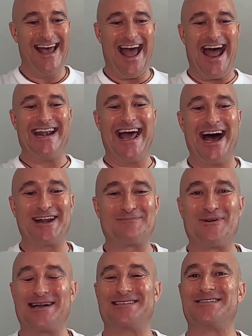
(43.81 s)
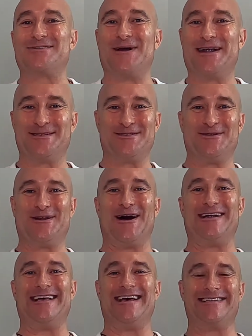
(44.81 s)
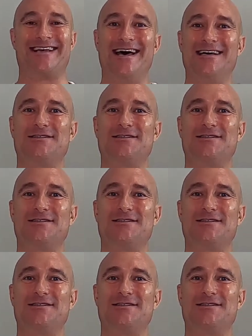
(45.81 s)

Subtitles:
and how to practice gratitude ideas.